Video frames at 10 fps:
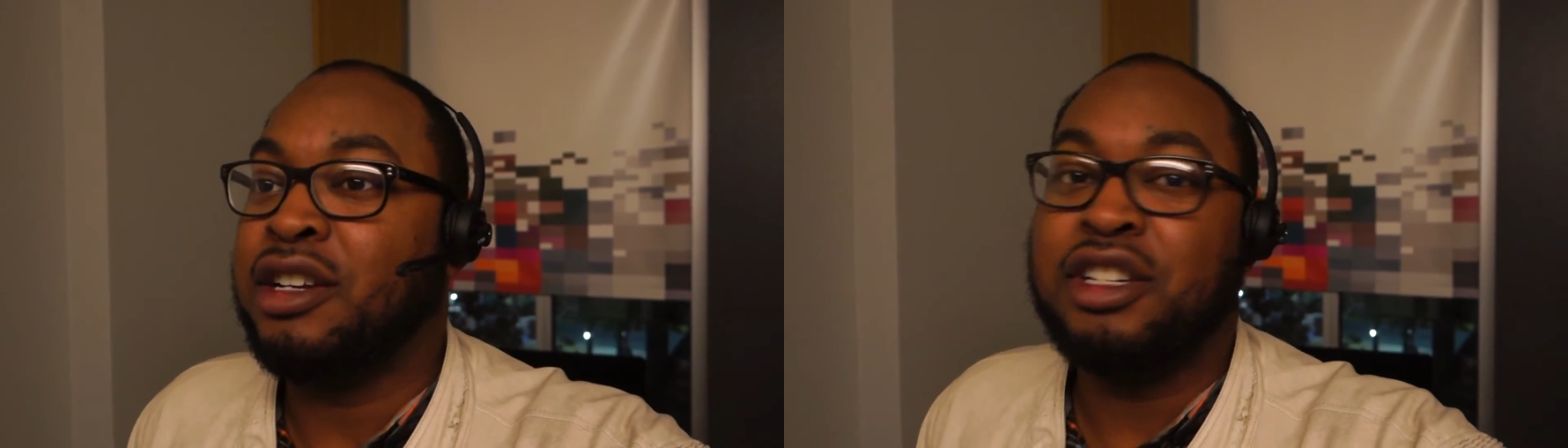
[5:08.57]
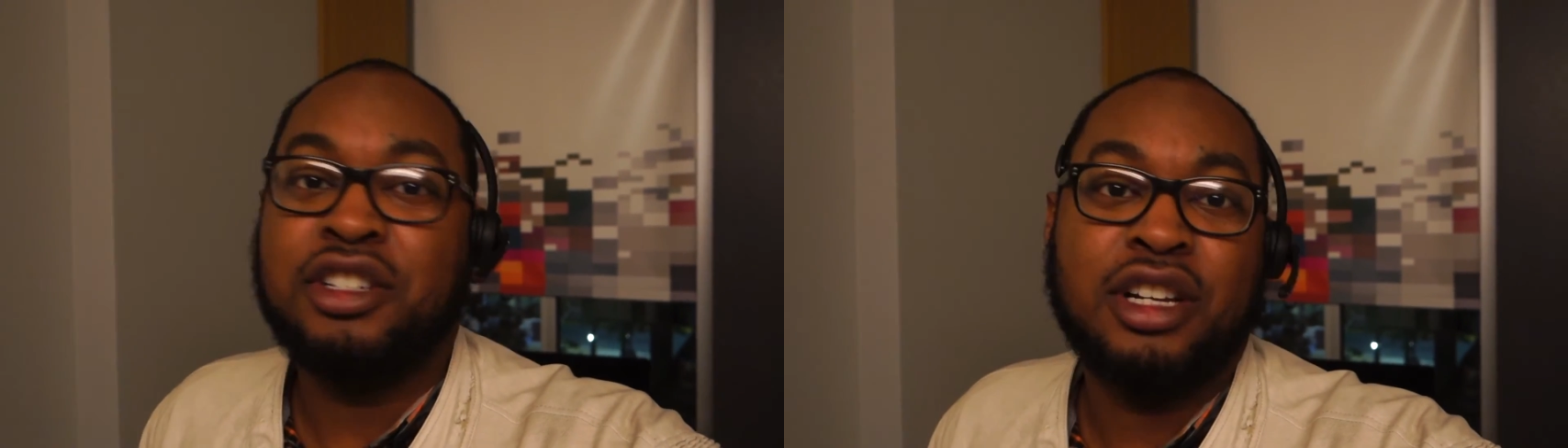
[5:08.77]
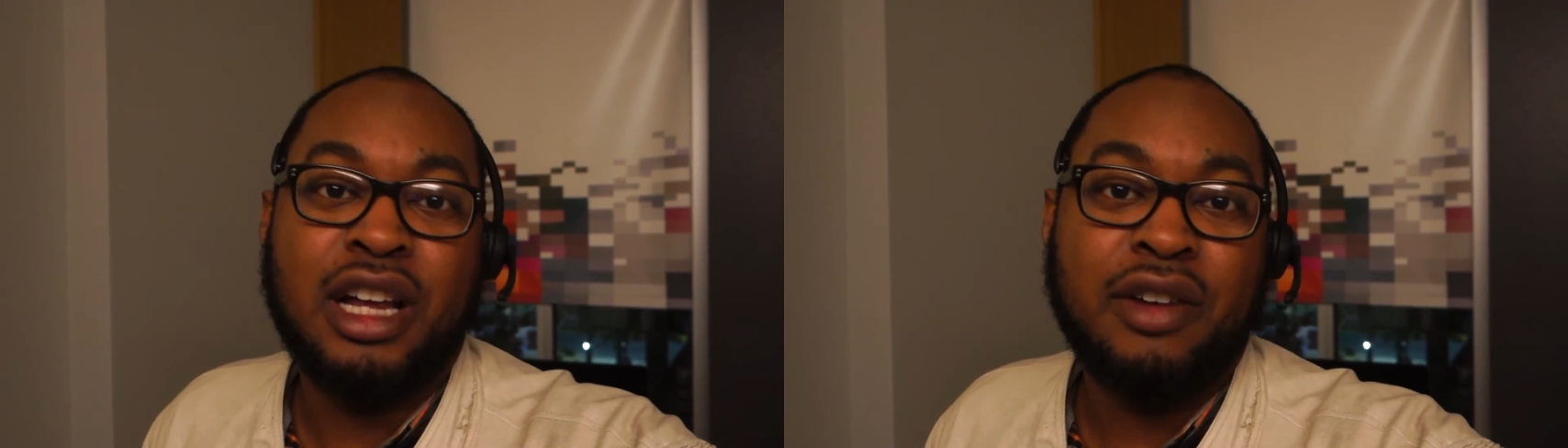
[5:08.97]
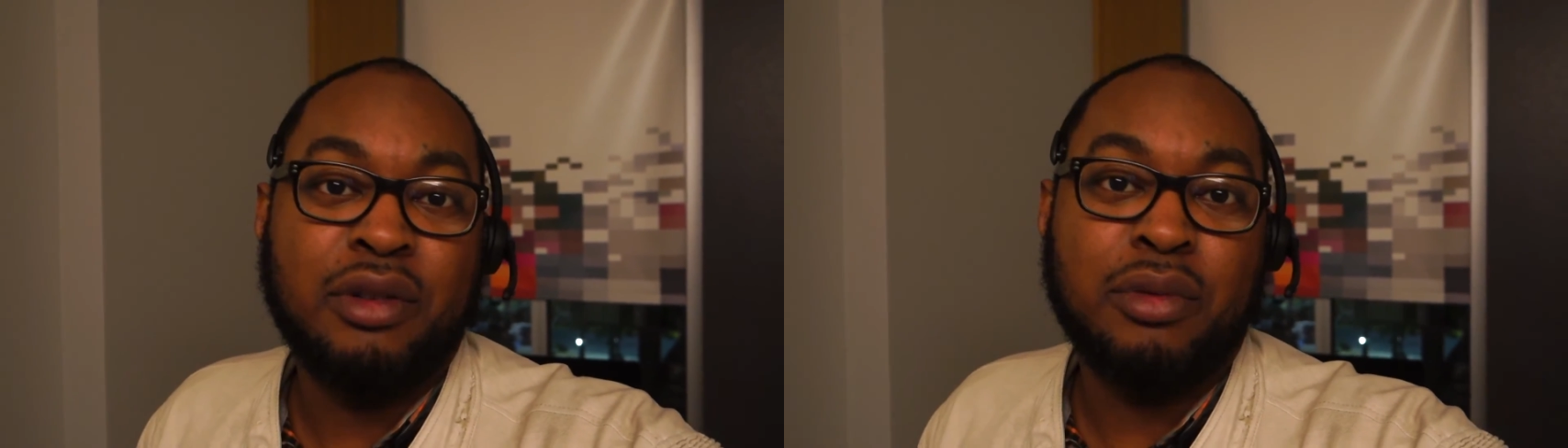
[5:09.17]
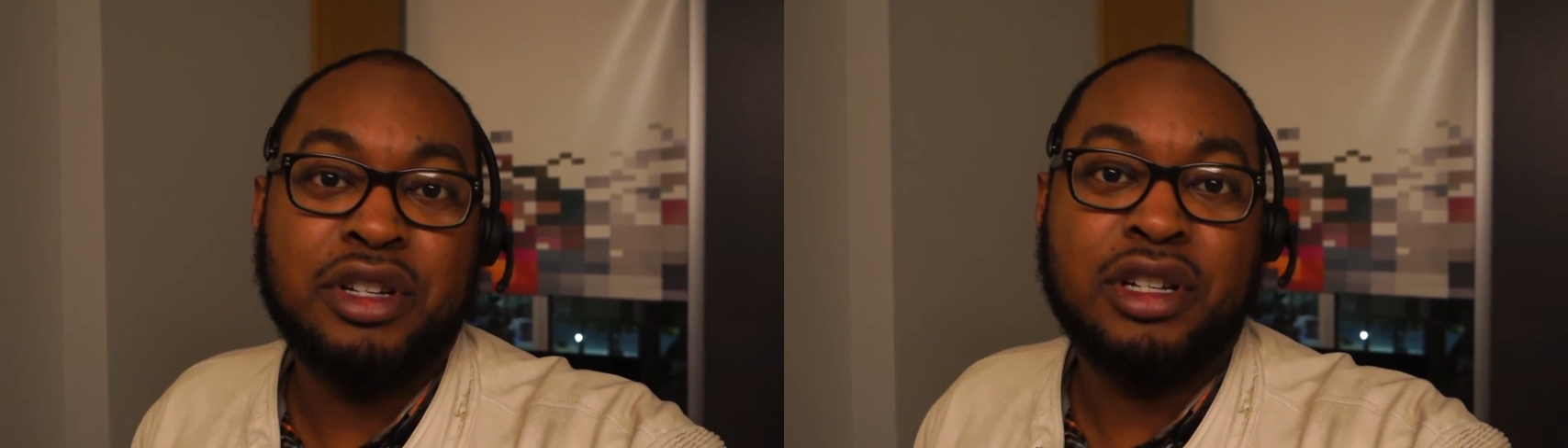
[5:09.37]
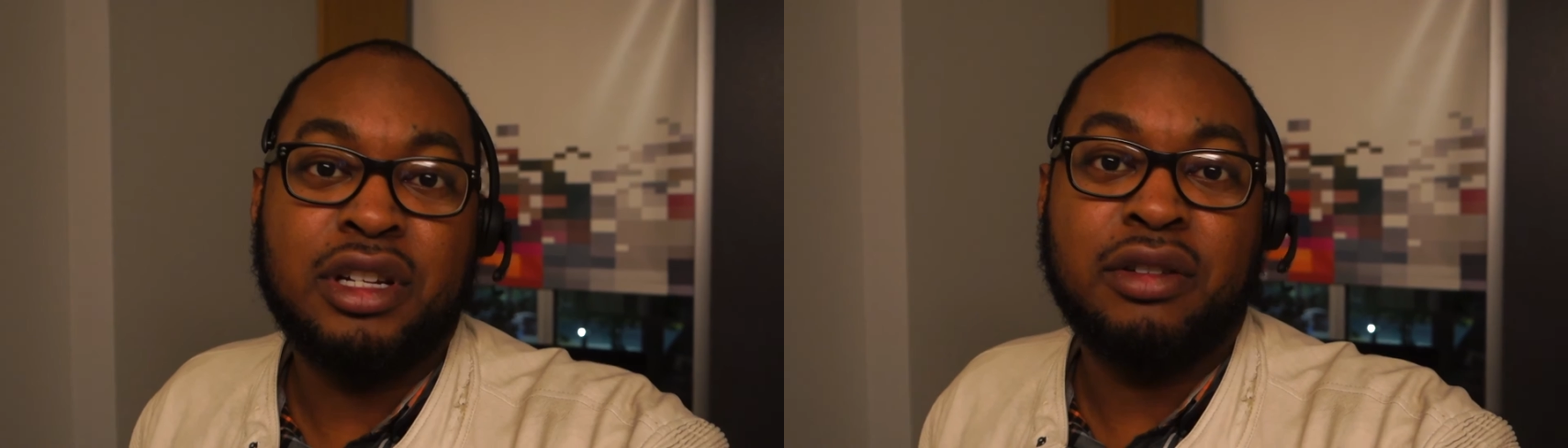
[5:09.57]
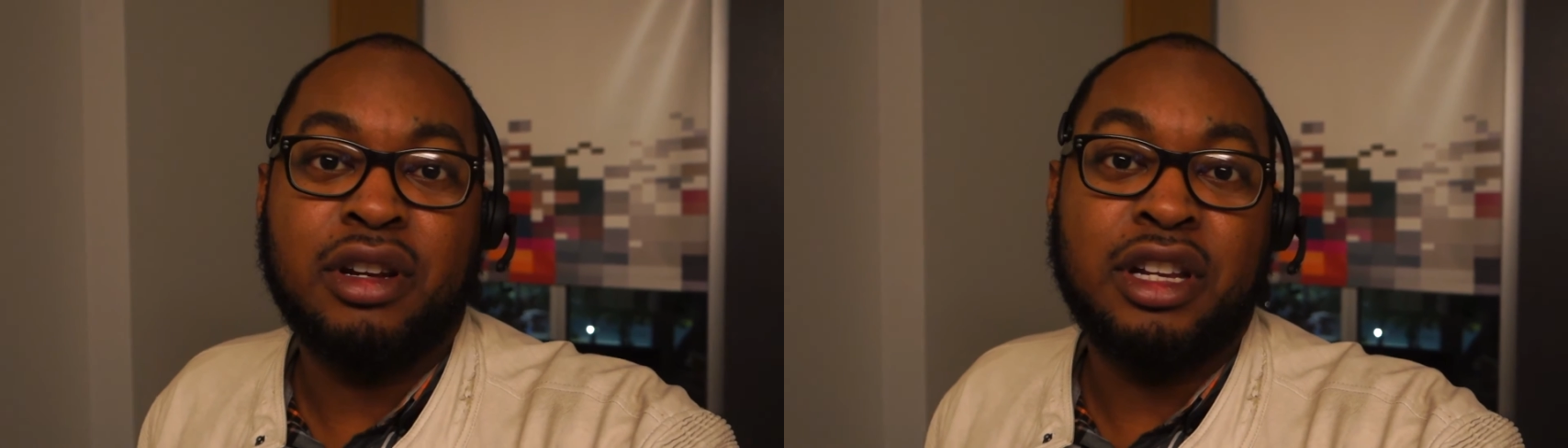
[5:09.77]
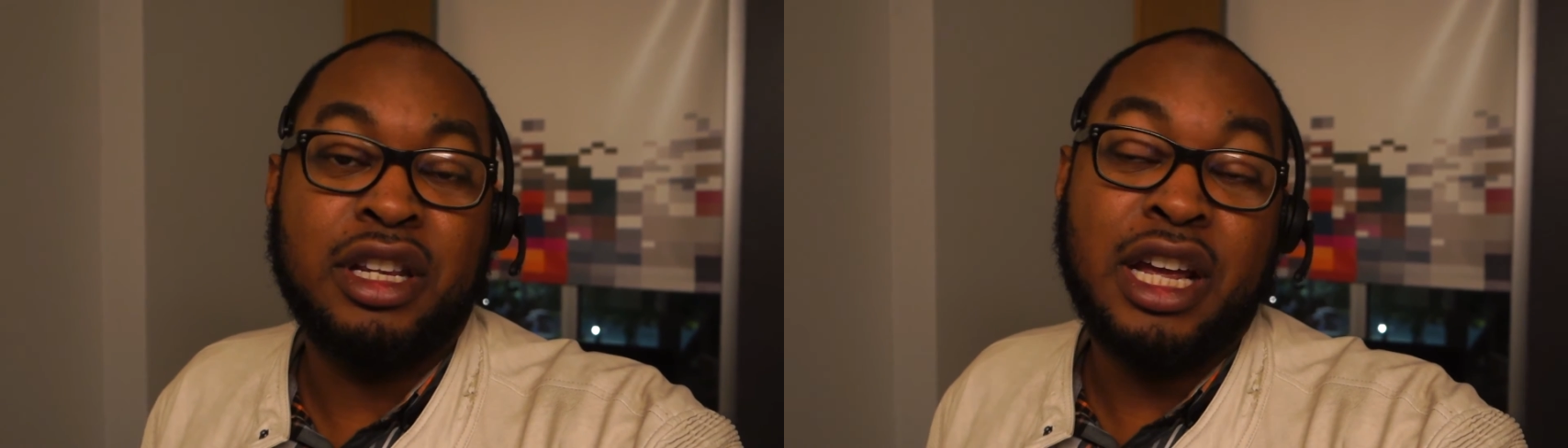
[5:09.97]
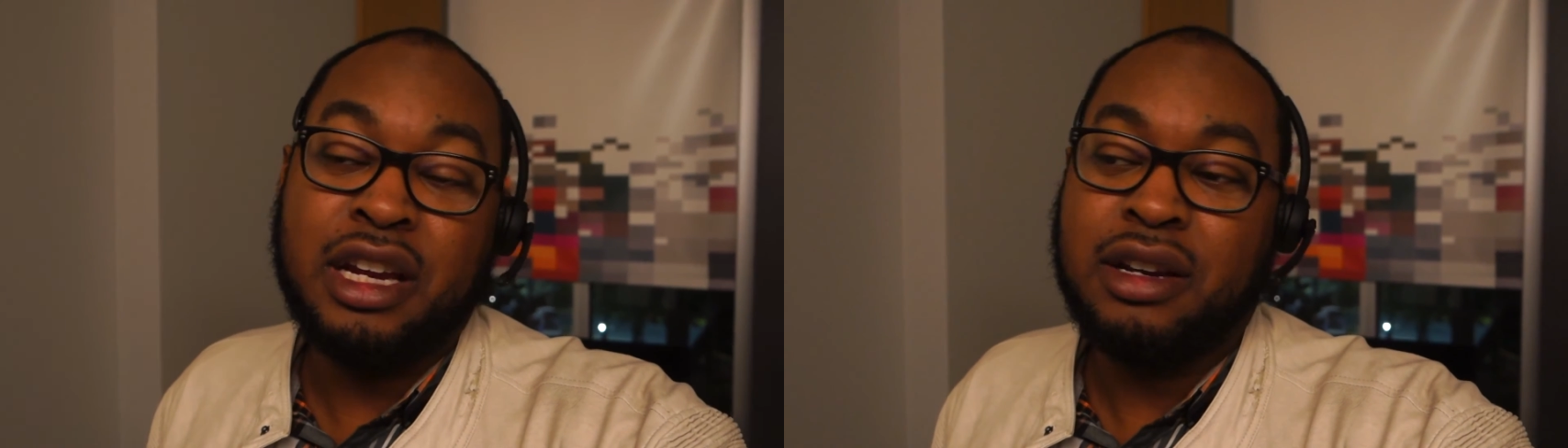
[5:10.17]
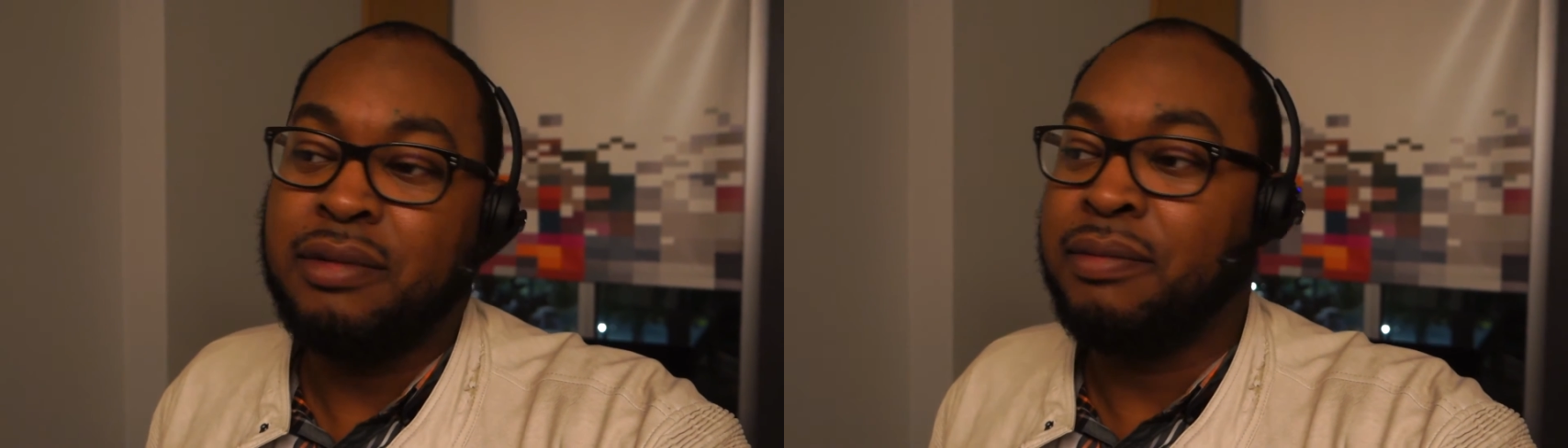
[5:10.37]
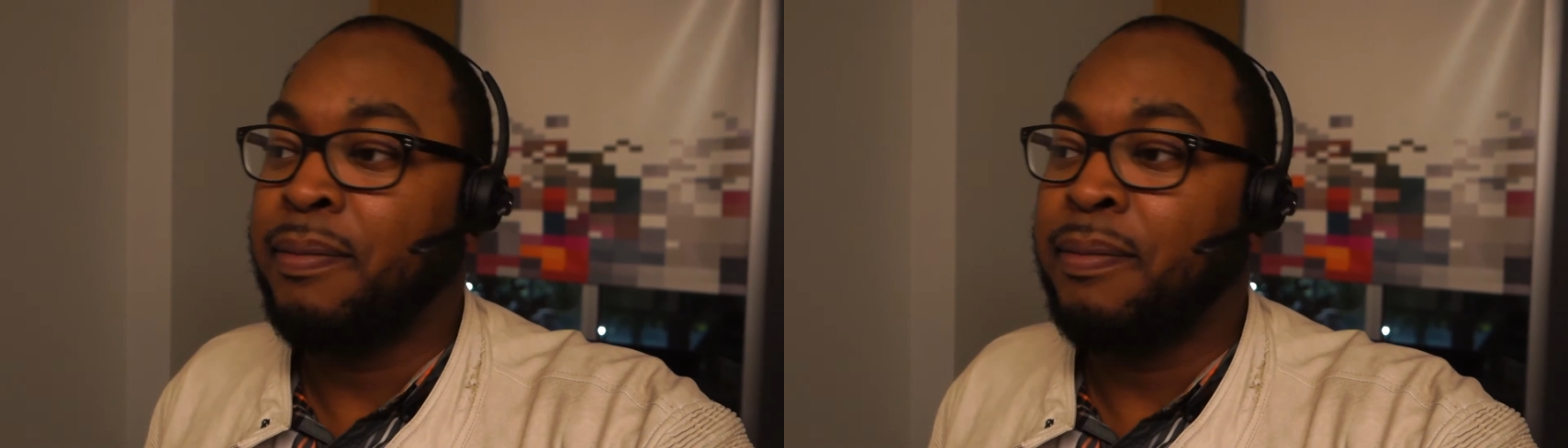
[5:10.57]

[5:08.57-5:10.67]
just chill out for the rest of the night.